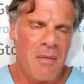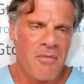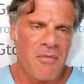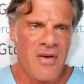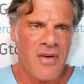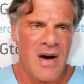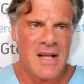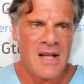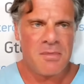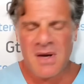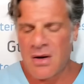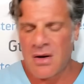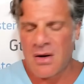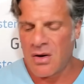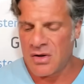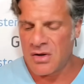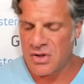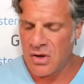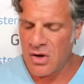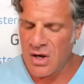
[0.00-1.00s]
fat
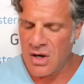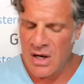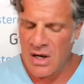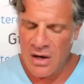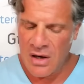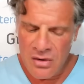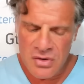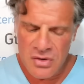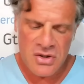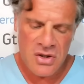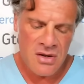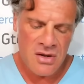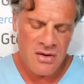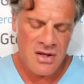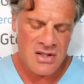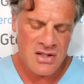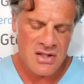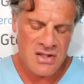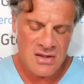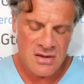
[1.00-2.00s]
because you're gonna lose
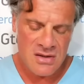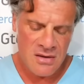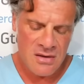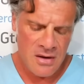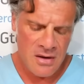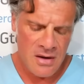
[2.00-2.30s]
this